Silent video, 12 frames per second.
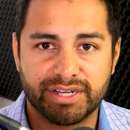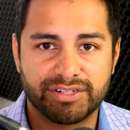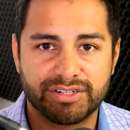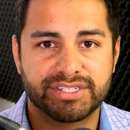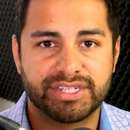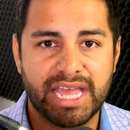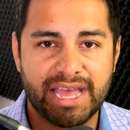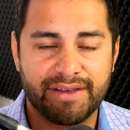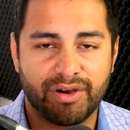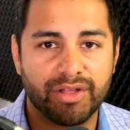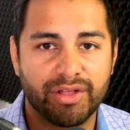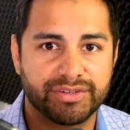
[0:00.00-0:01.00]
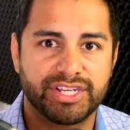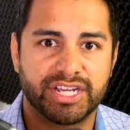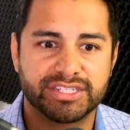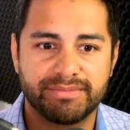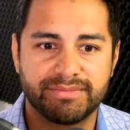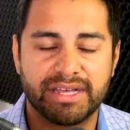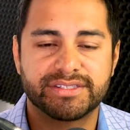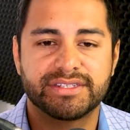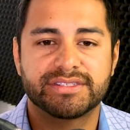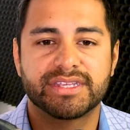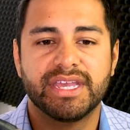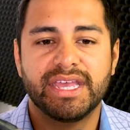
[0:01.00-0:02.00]
center just to have all the checks and
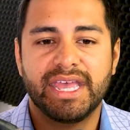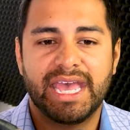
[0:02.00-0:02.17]
balances.